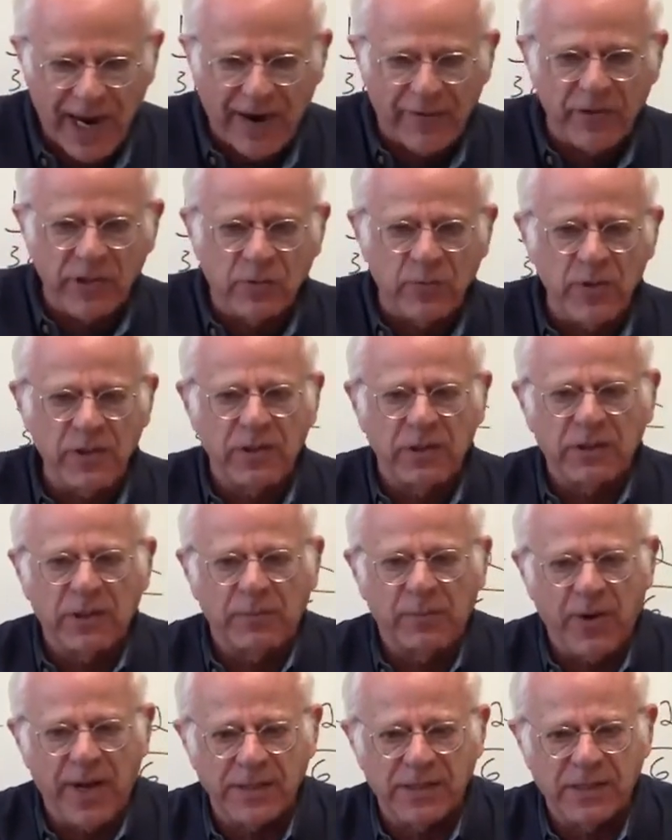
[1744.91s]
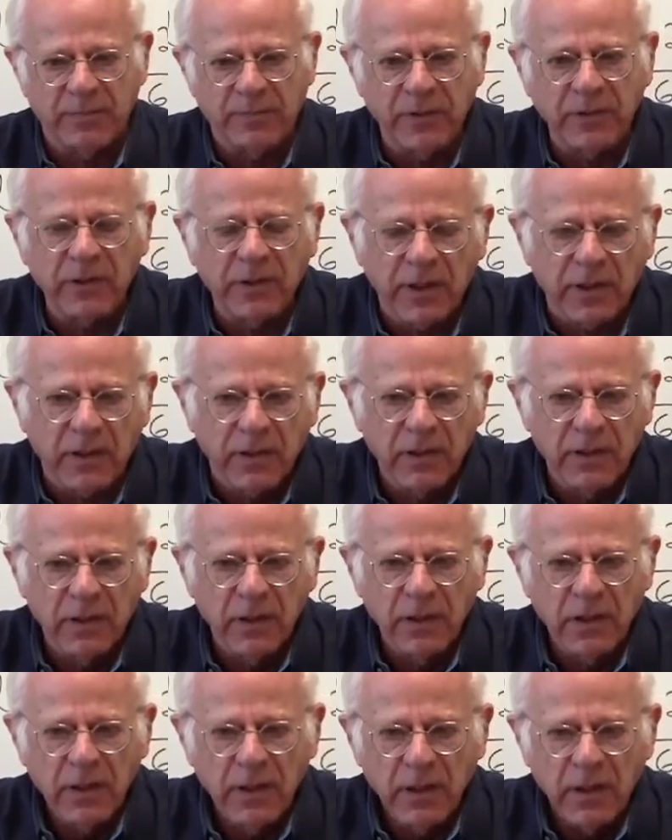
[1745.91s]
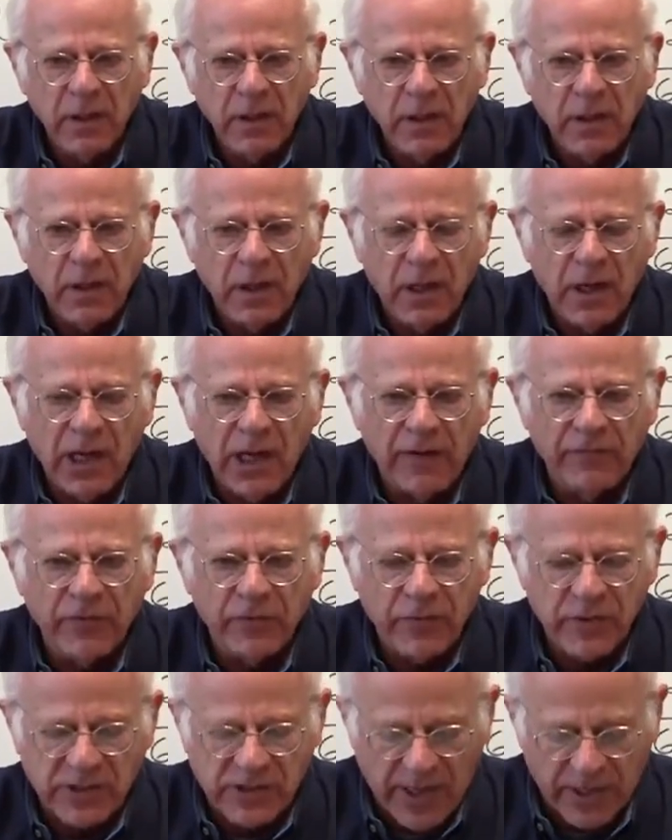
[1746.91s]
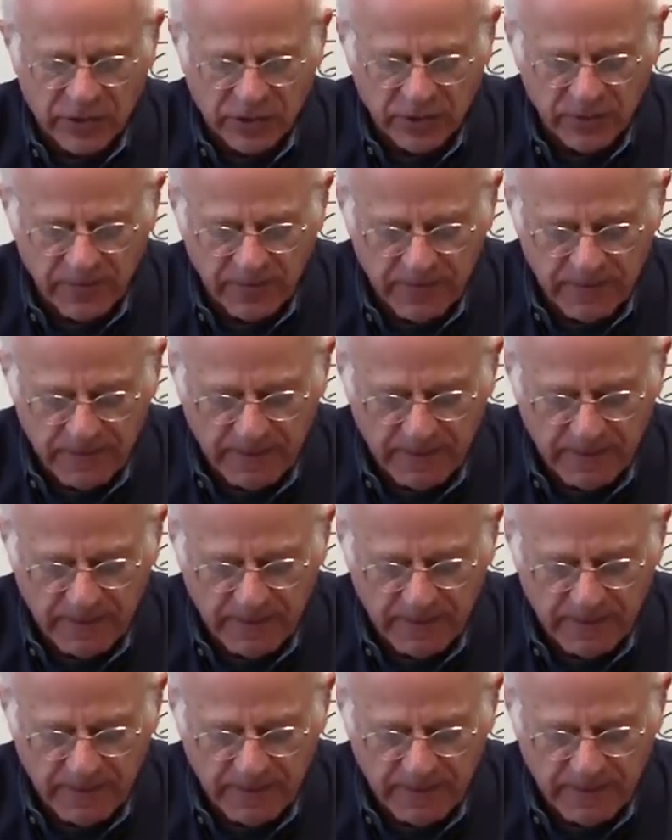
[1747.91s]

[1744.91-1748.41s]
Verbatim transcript: carries with it the possibility of a recession.